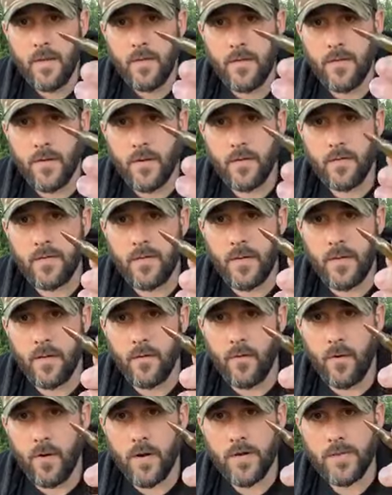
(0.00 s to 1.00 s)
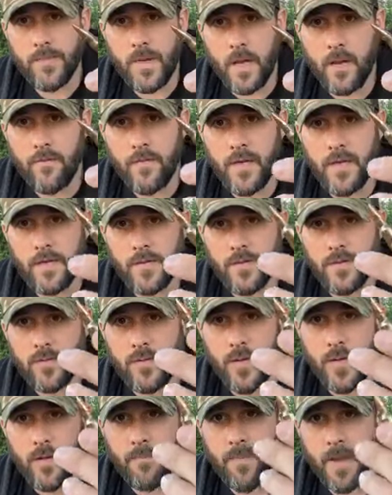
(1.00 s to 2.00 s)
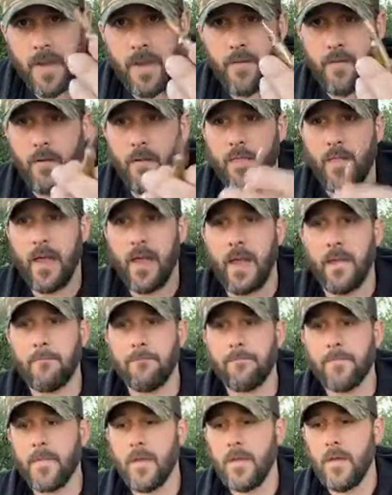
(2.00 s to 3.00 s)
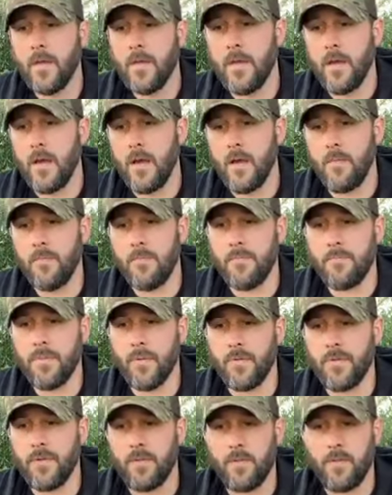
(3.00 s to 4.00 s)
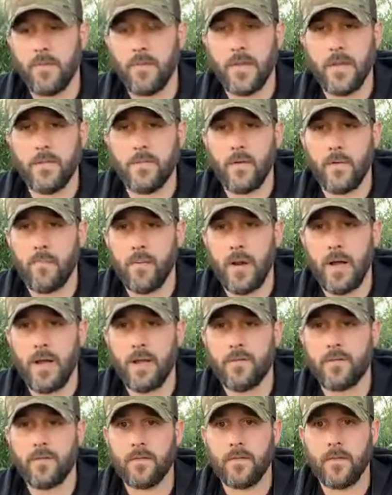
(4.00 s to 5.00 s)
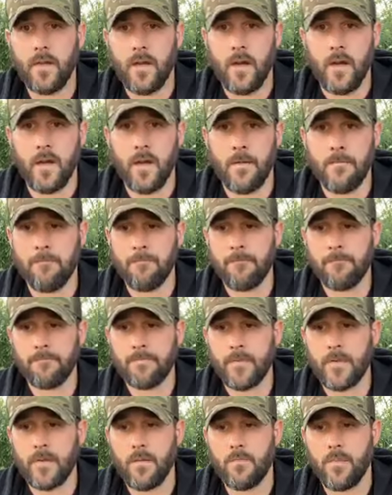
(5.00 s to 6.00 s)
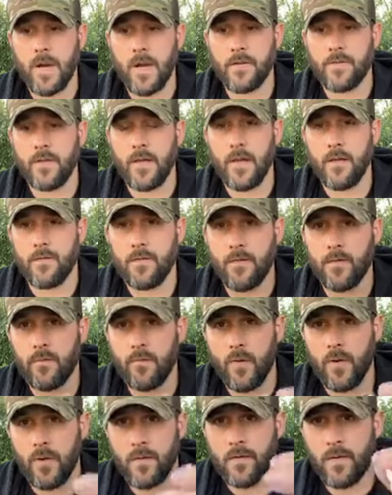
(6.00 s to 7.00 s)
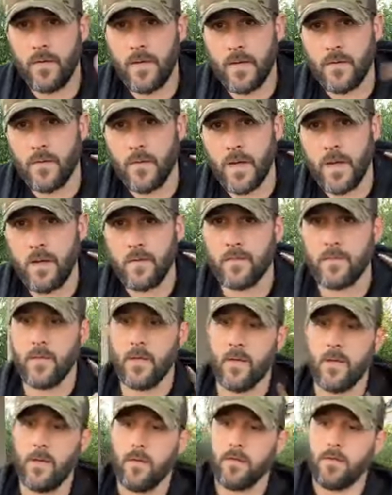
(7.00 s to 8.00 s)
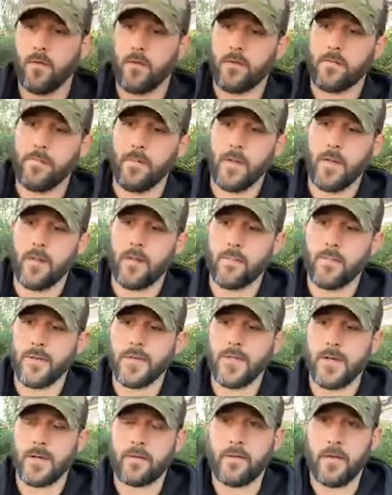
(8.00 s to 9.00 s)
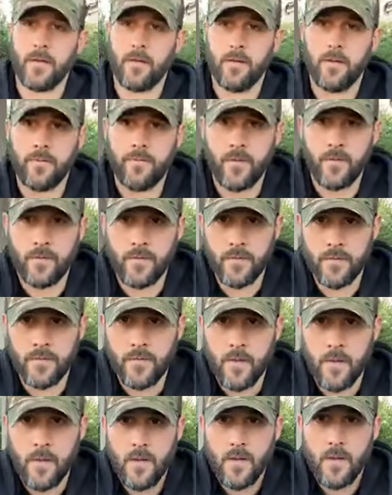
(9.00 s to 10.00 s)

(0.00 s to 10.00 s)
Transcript: You can see a large amount of heat treating band on that. Um, both of these are brass um, brass case. This one is a nickel case. So I'll explain the projectile differences.